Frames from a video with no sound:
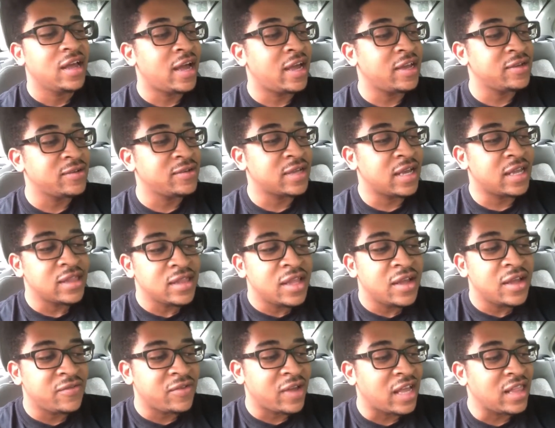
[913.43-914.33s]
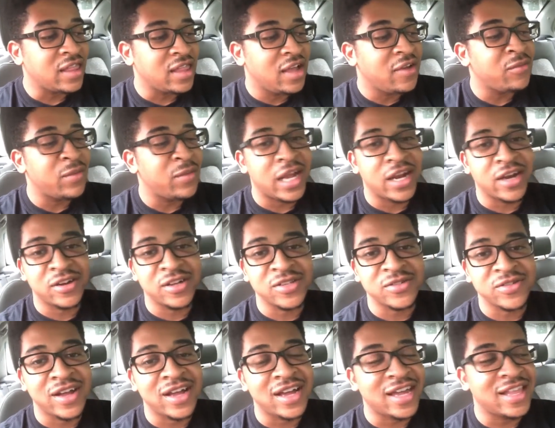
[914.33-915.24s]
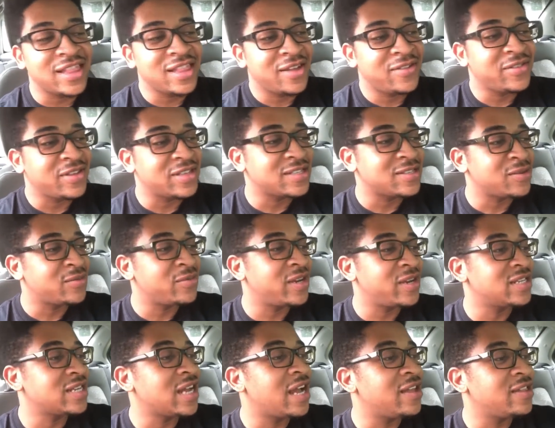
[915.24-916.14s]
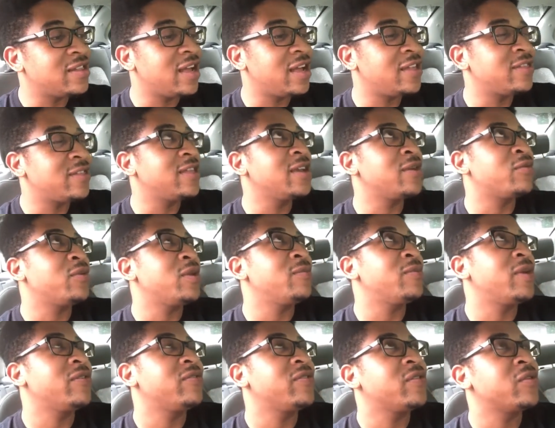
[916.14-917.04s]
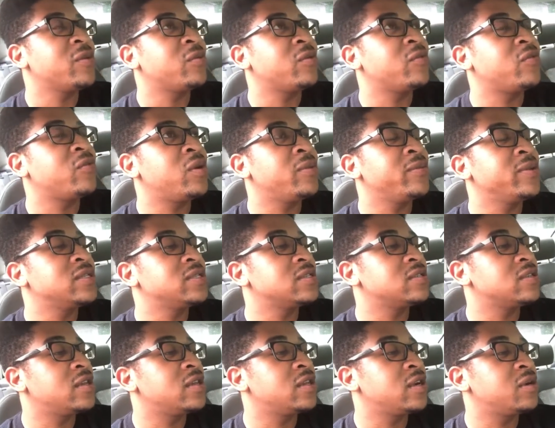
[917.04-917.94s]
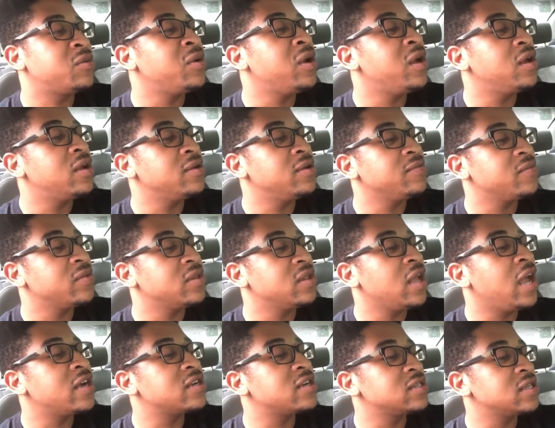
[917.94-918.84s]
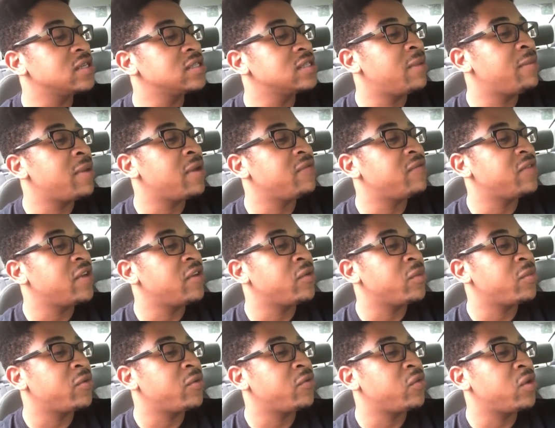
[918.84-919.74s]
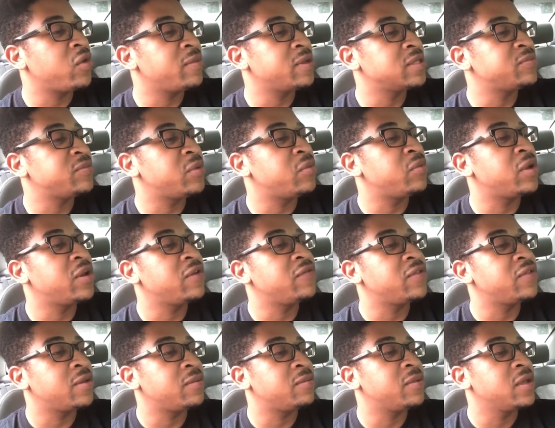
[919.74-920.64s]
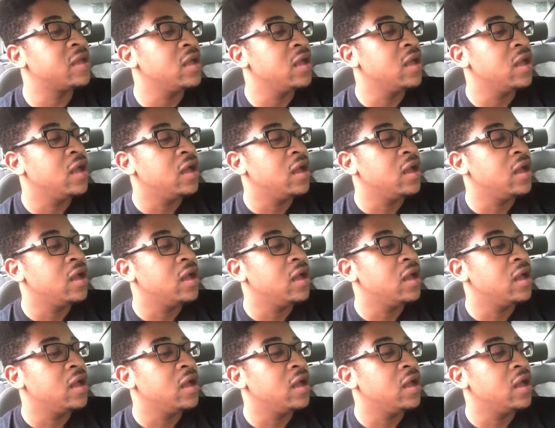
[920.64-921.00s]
I love Black Girls Rock. I love it so much. I think one of my favorite performances on there. Well, actually, it's not my favorite performance, but one of them.